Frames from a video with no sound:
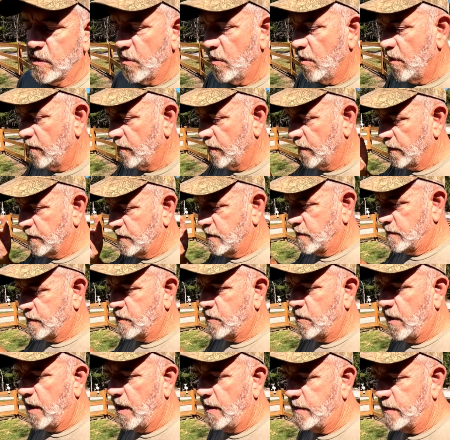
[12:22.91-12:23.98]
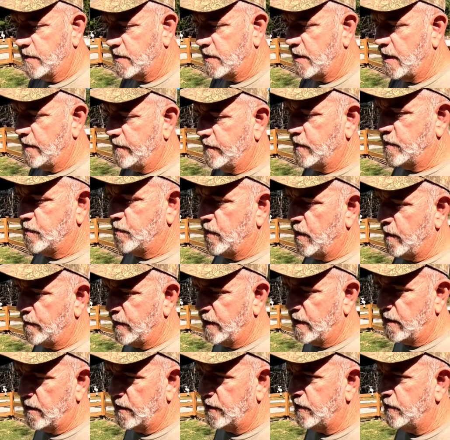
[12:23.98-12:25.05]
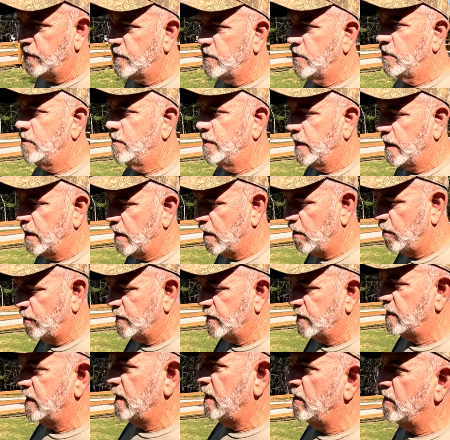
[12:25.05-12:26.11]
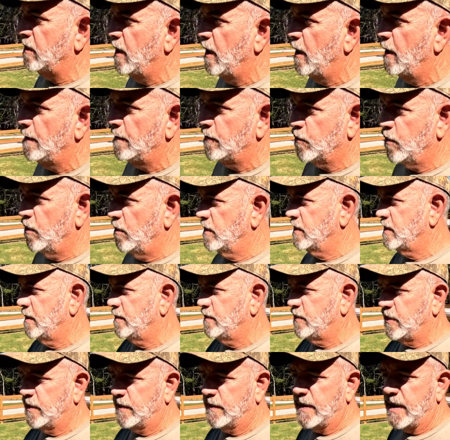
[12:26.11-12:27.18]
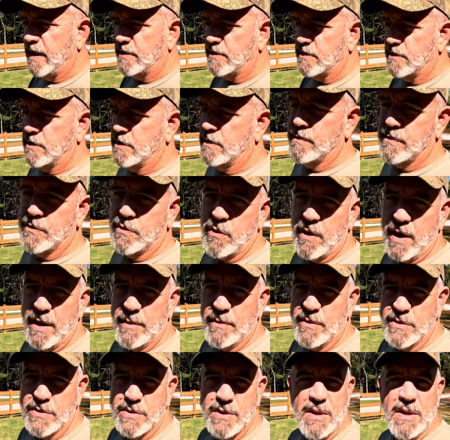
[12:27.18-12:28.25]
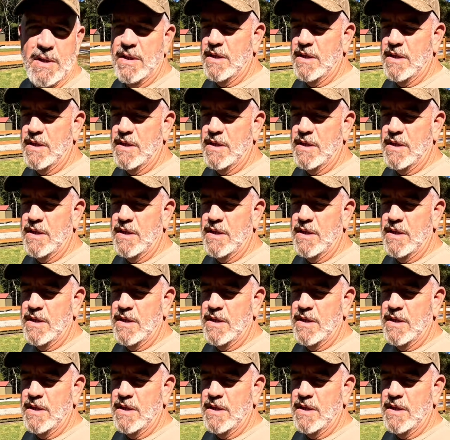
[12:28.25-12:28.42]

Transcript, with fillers: Go over and subscribe to Savage Prepping on YouTube. That'll help us out. We're almost up to a thousand subscribers.